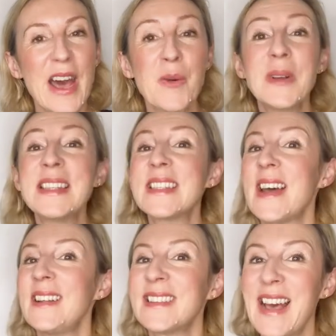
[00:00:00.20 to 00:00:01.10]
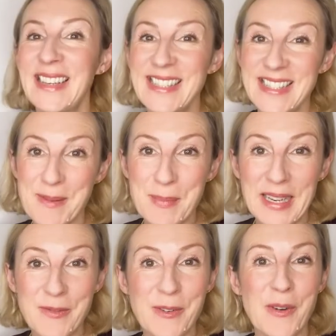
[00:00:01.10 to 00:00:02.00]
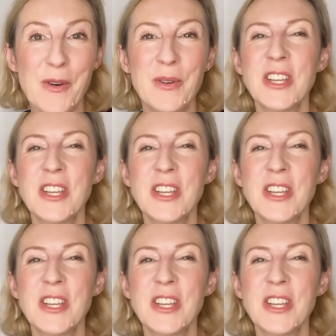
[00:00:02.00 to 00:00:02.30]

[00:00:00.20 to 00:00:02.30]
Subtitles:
I once styled Alice Temperley for Vogue.